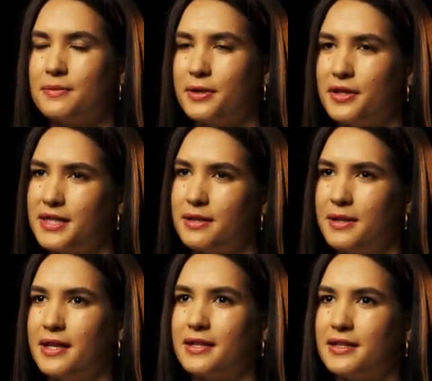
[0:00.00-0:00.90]
that
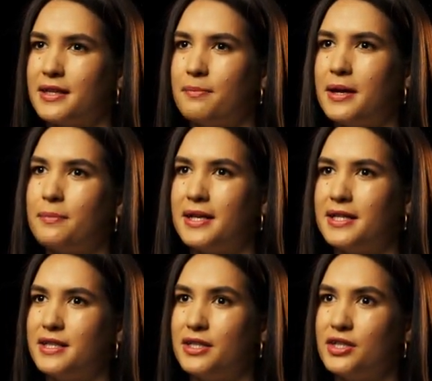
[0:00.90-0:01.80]
policymakers can make better
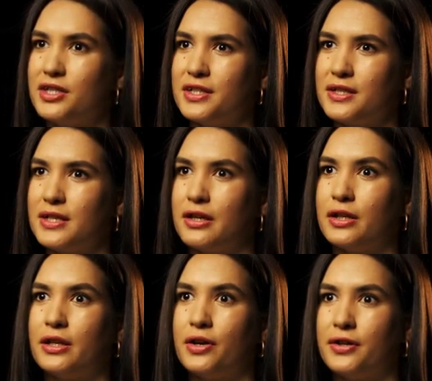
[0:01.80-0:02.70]
decisions
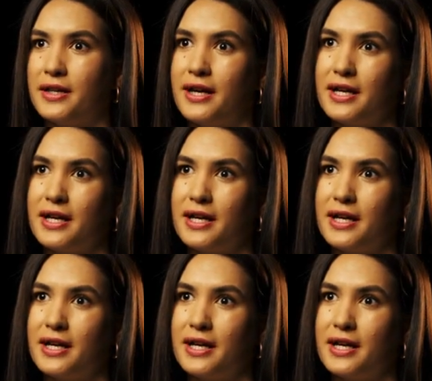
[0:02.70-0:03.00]
on, on their